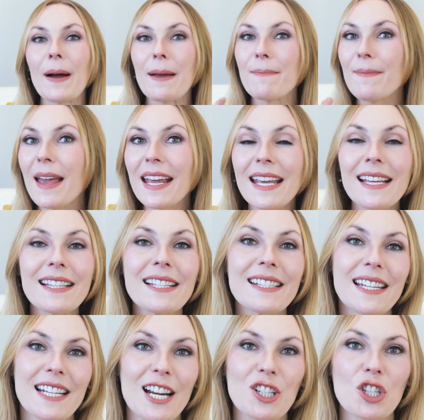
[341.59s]
By making this
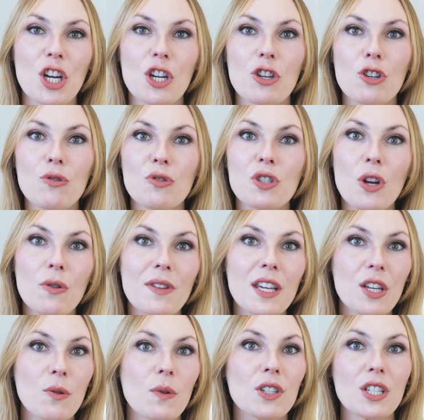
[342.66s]
connection, you show
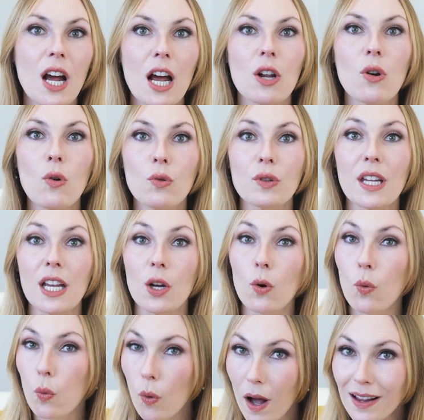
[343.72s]
that you are not only
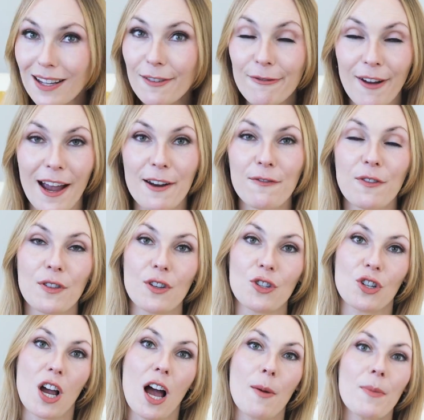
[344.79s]
qualified for the
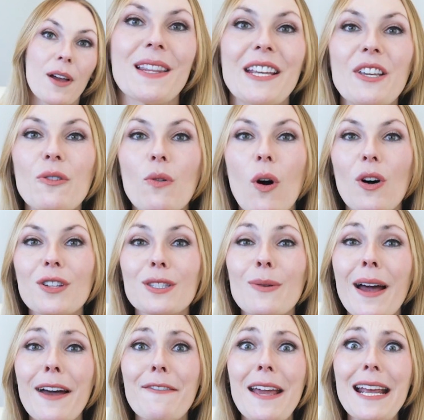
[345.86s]
job, but that you also
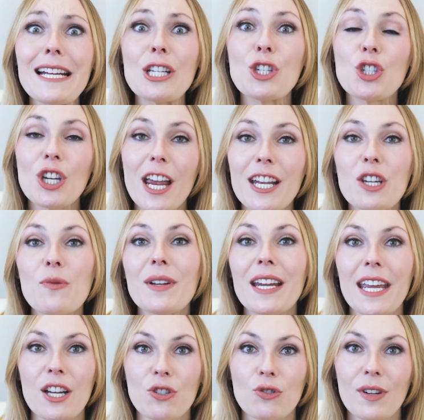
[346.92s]
have a genuine
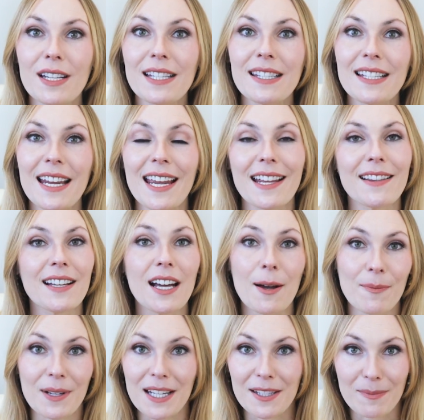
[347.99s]
interest in the
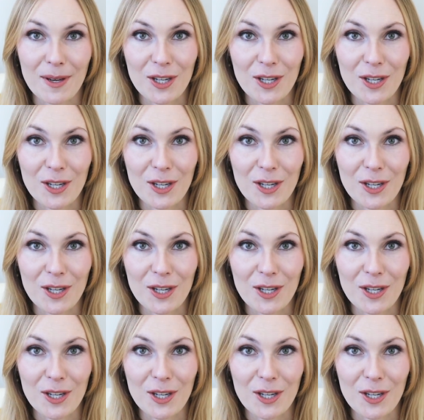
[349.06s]
company's